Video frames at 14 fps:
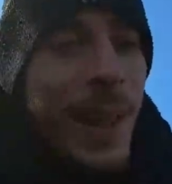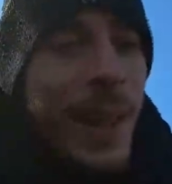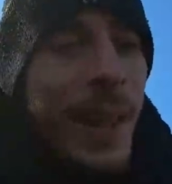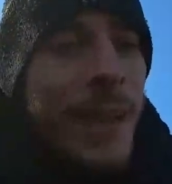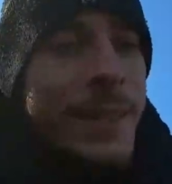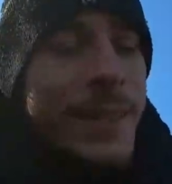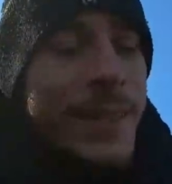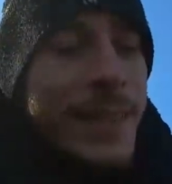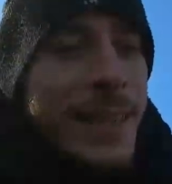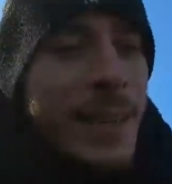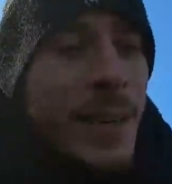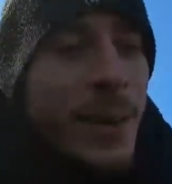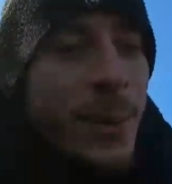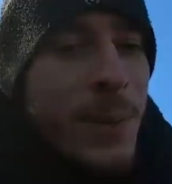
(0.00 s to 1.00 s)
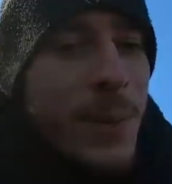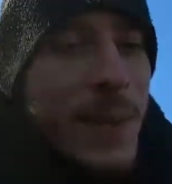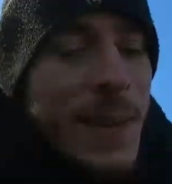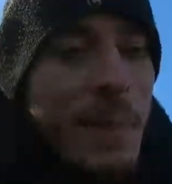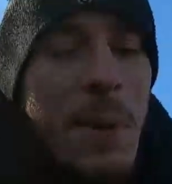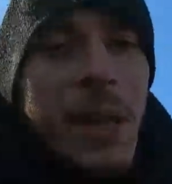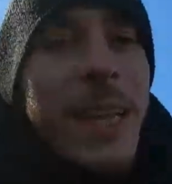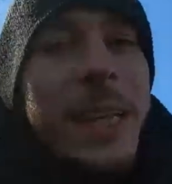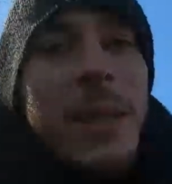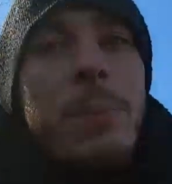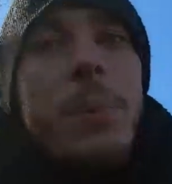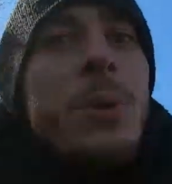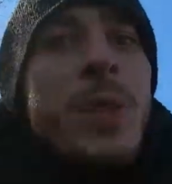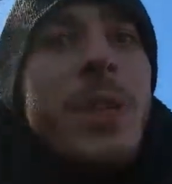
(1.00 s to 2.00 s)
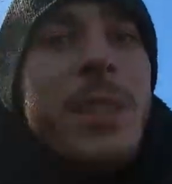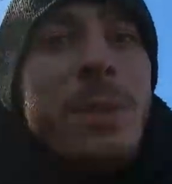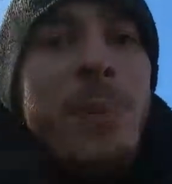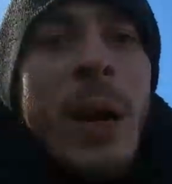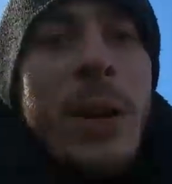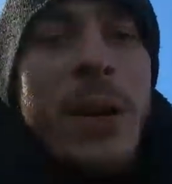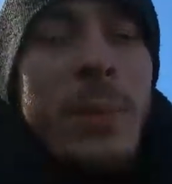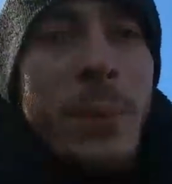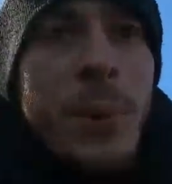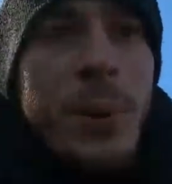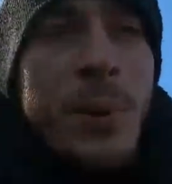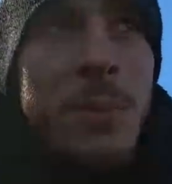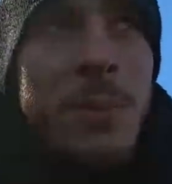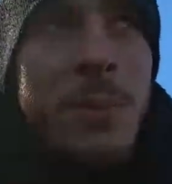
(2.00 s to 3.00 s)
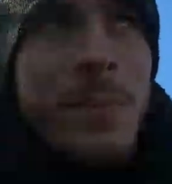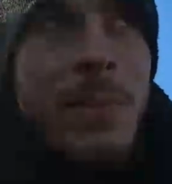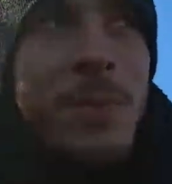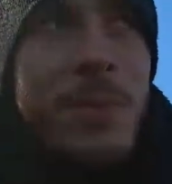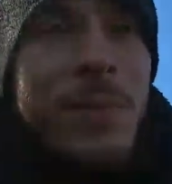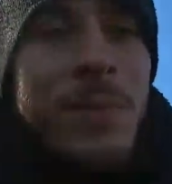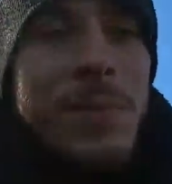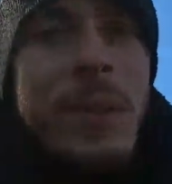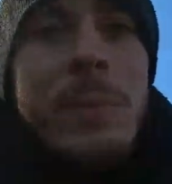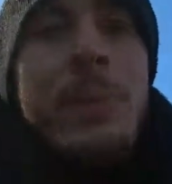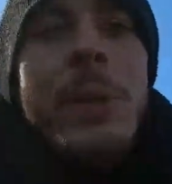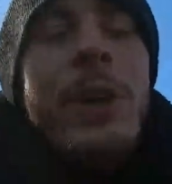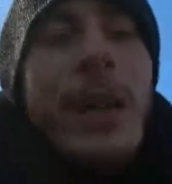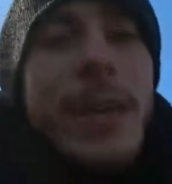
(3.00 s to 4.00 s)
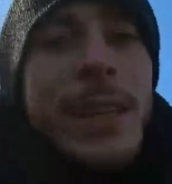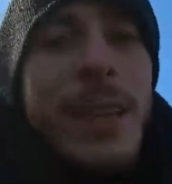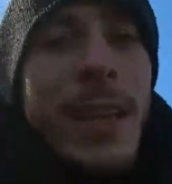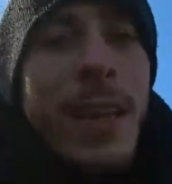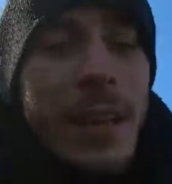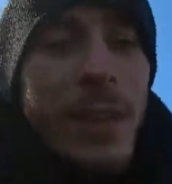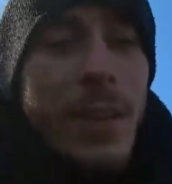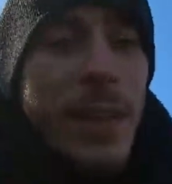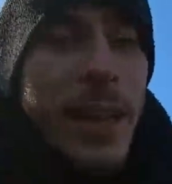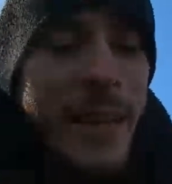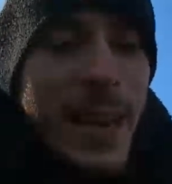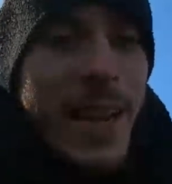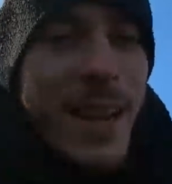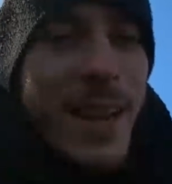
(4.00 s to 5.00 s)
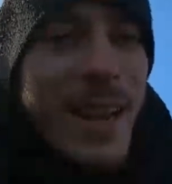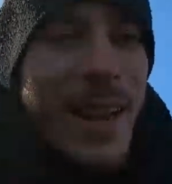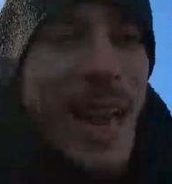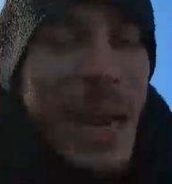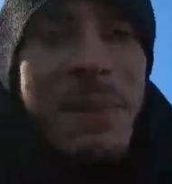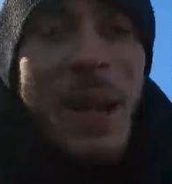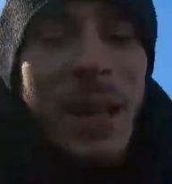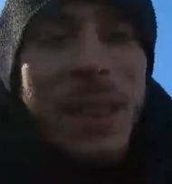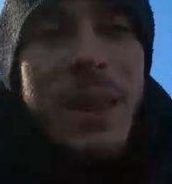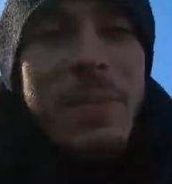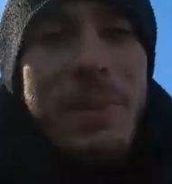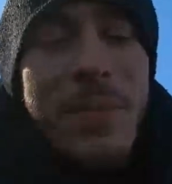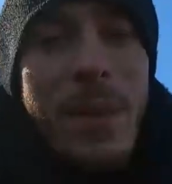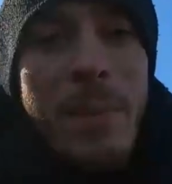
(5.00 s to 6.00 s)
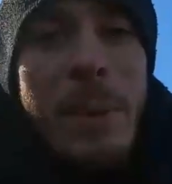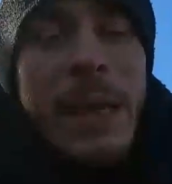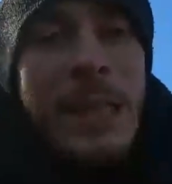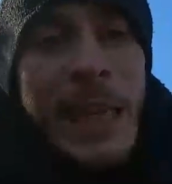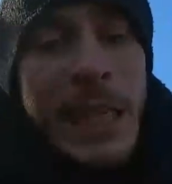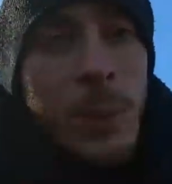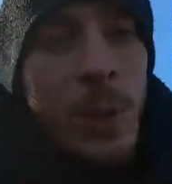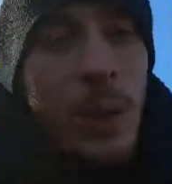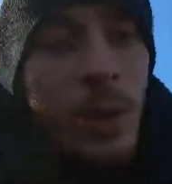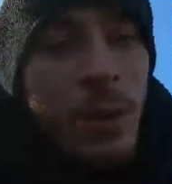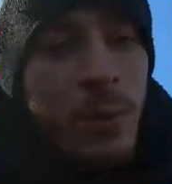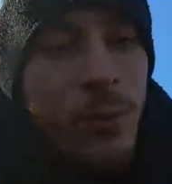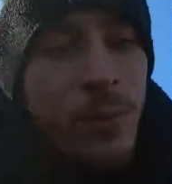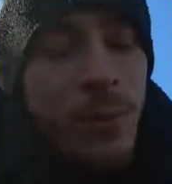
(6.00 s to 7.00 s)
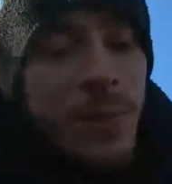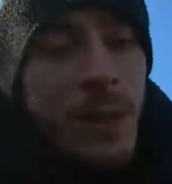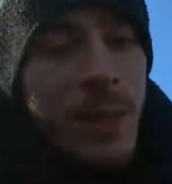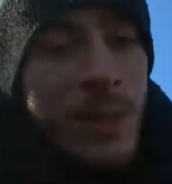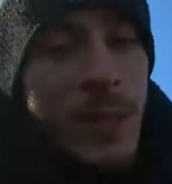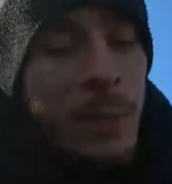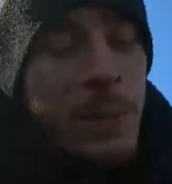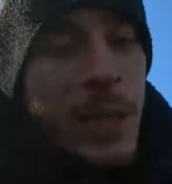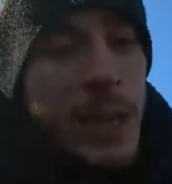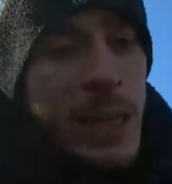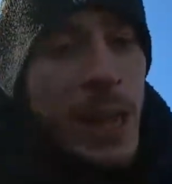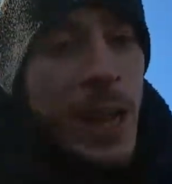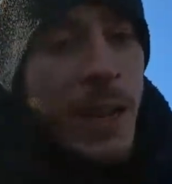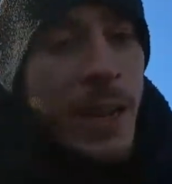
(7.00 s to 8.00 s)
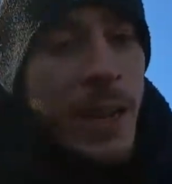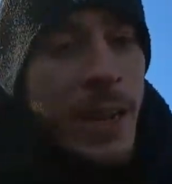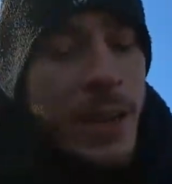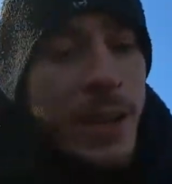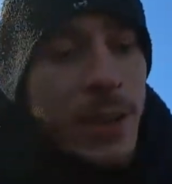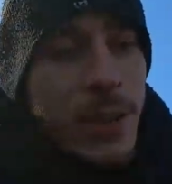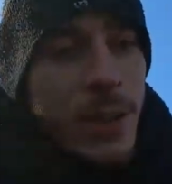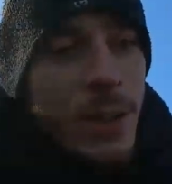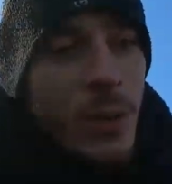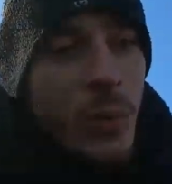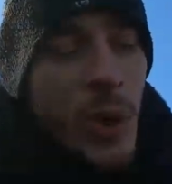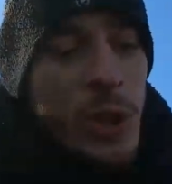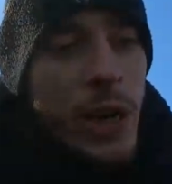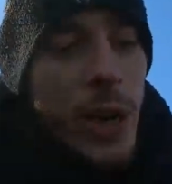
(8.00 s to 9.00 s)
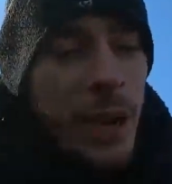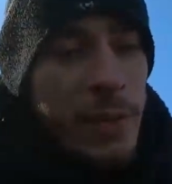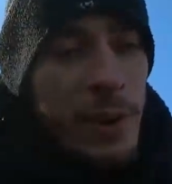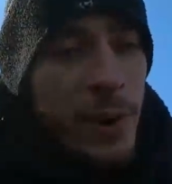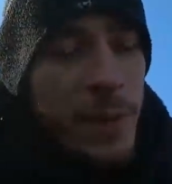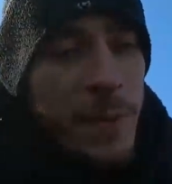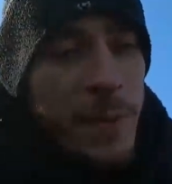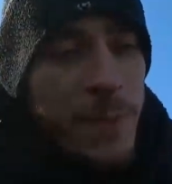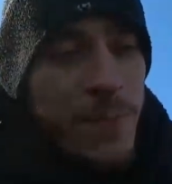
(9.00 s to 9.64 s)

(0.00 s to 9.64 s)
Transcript: and uh, you know i'm not like the most inspiring person the period there's like i'm not the, the best expert of the subject i want to cover